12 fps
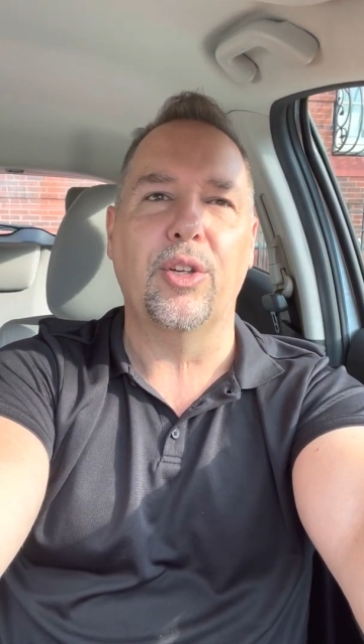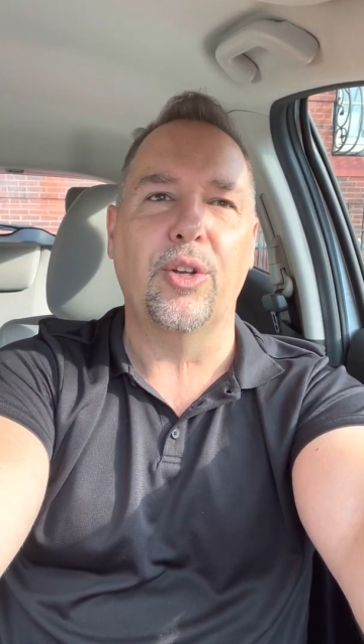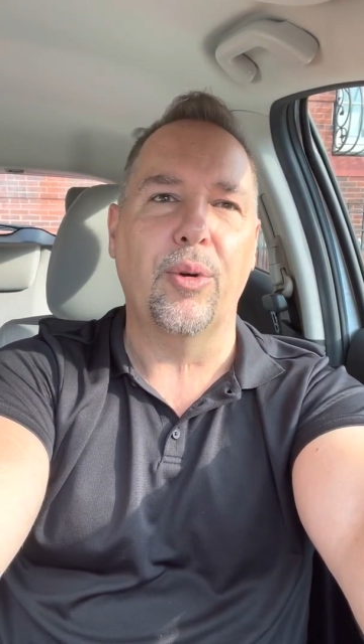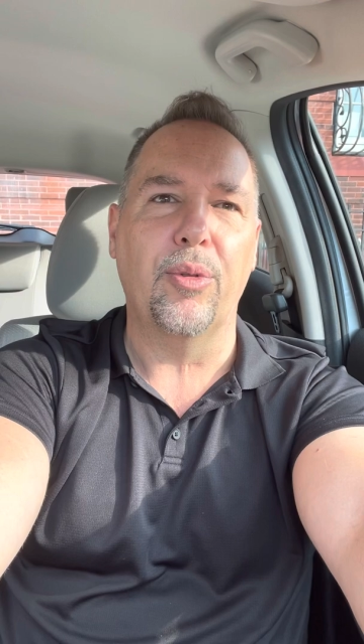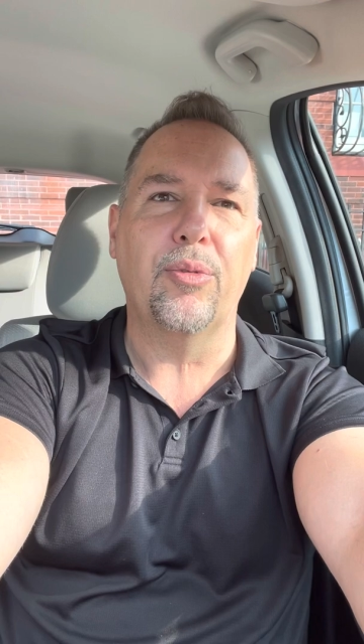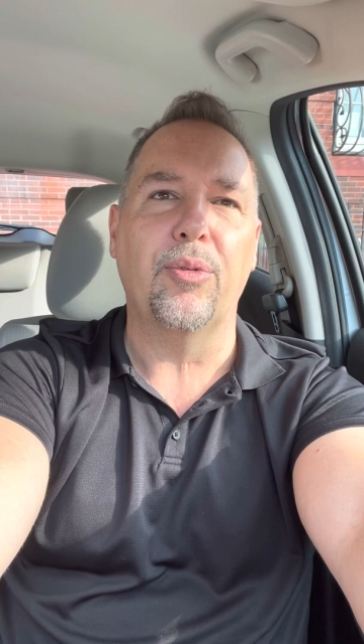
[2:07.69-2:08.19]
and
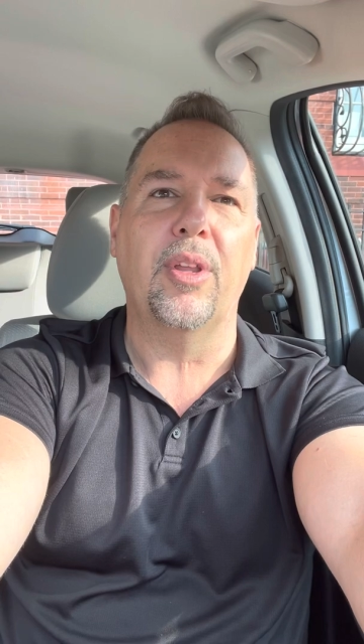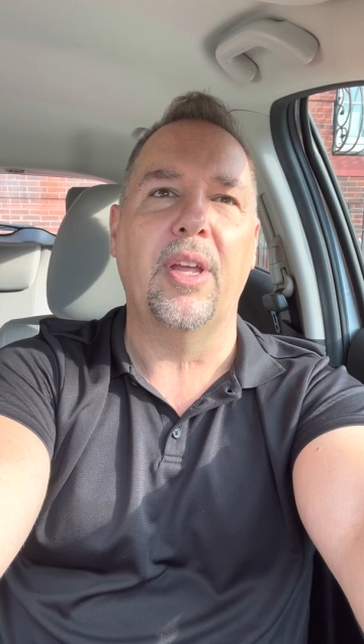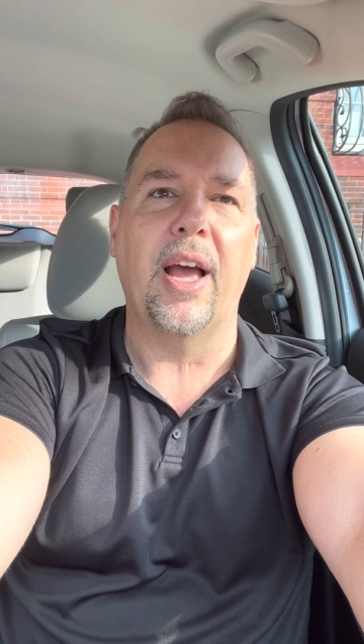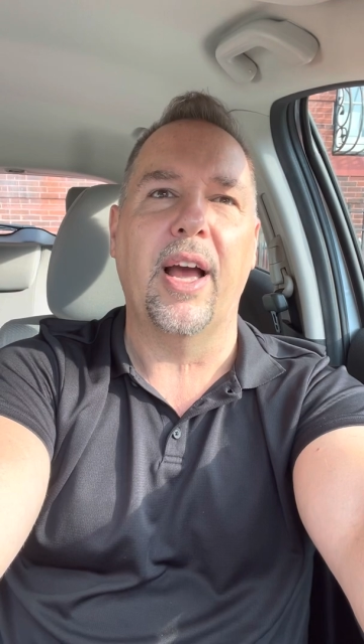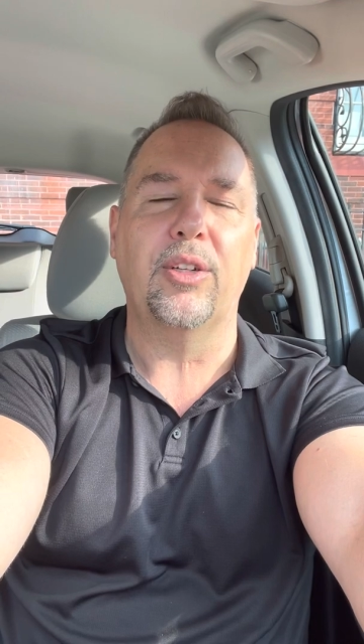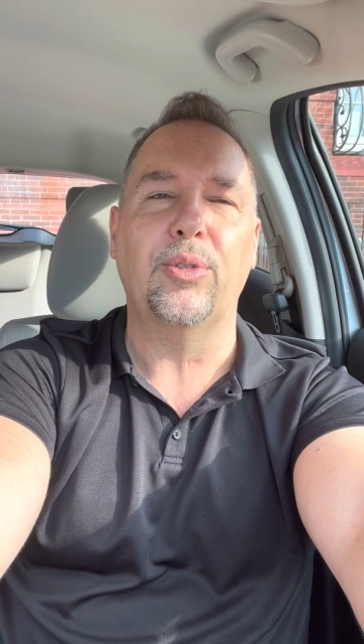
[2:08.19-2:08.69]
go through
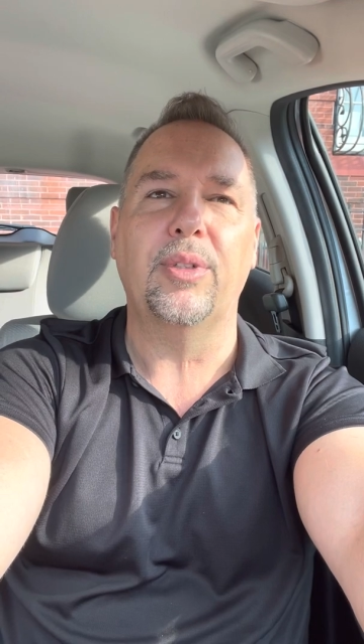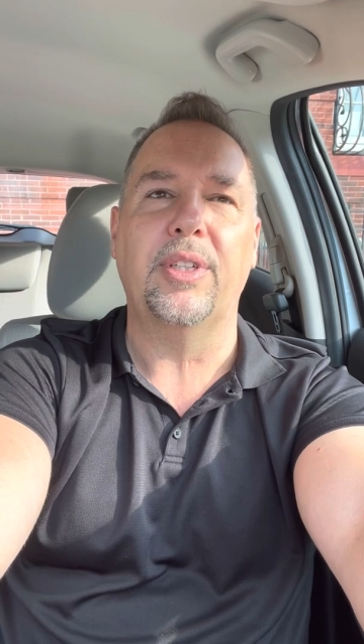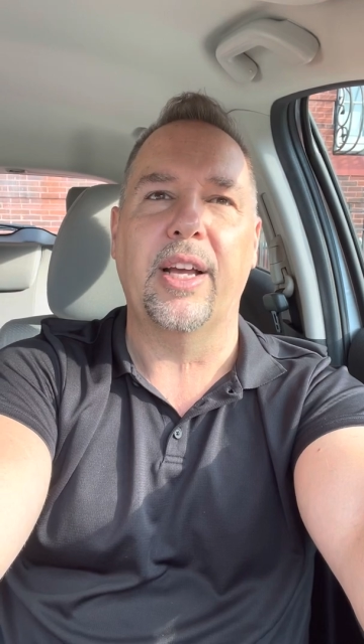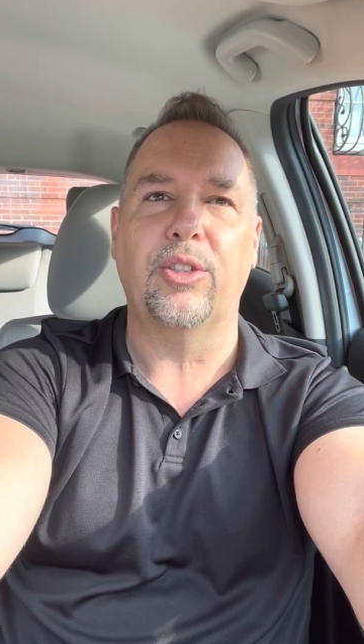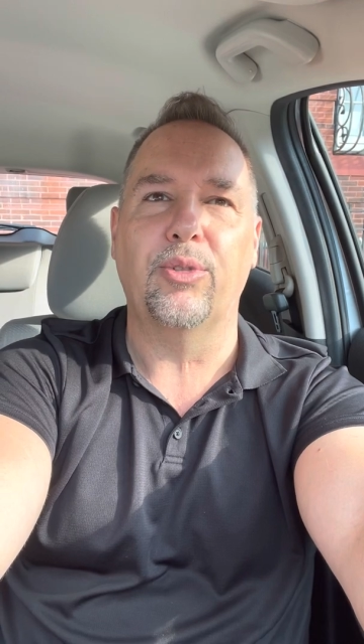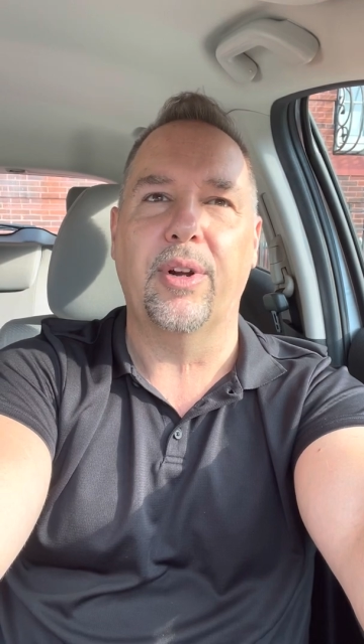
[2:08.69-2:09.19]
the actual
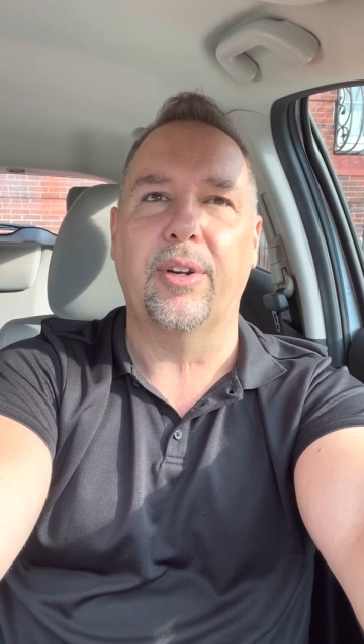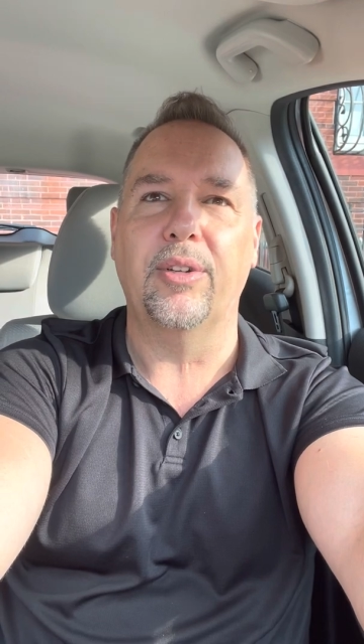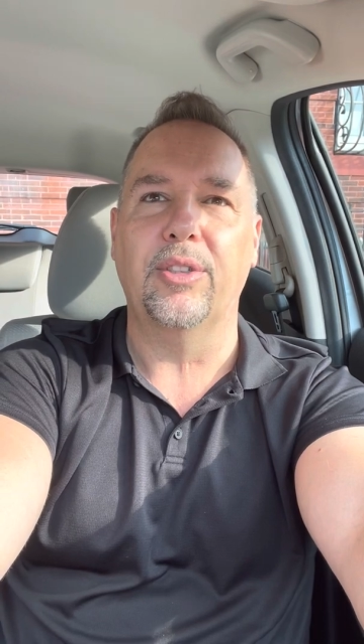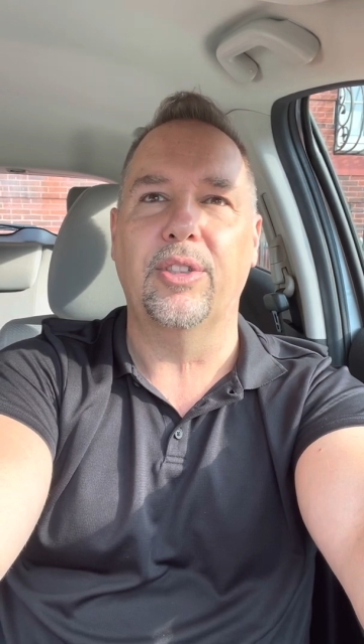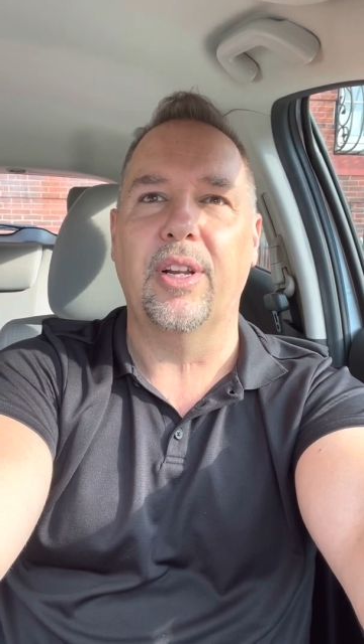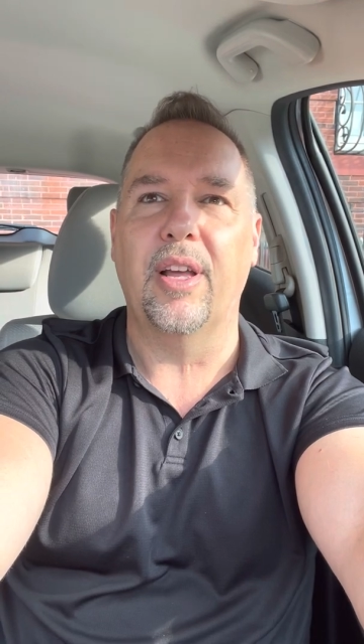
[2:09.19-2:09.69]
tax records.